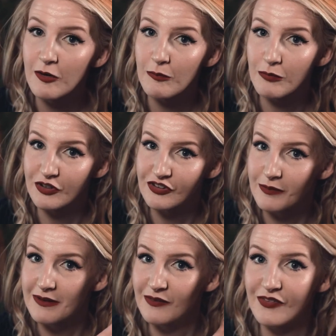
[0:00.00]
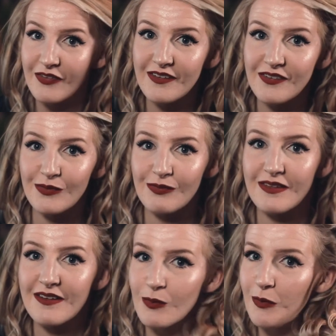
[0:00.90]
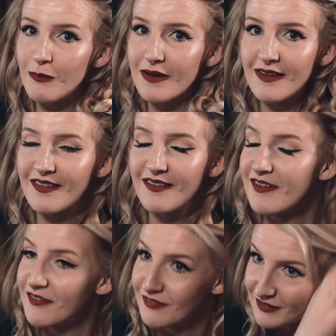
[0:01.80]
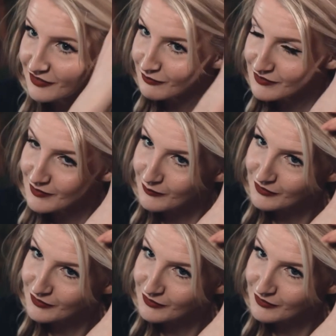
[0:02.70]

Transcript: brush them out, so this won't be the finished result.